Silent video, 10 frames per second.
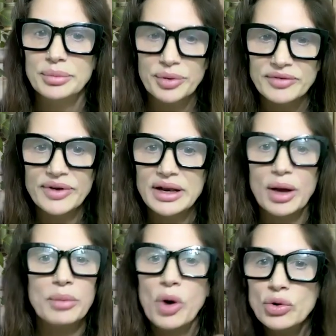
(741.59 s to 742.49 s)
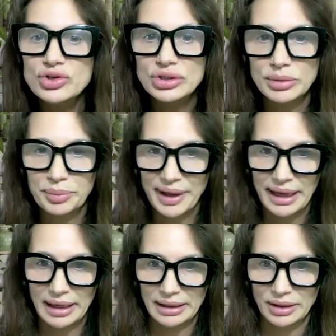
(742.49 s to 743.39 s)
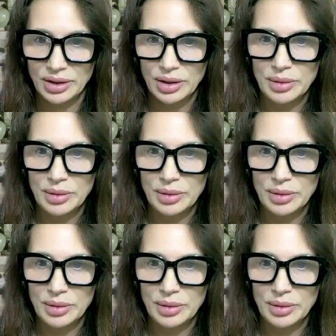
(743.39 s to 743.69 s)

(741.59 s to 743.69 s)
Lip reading: prevent emotional pain,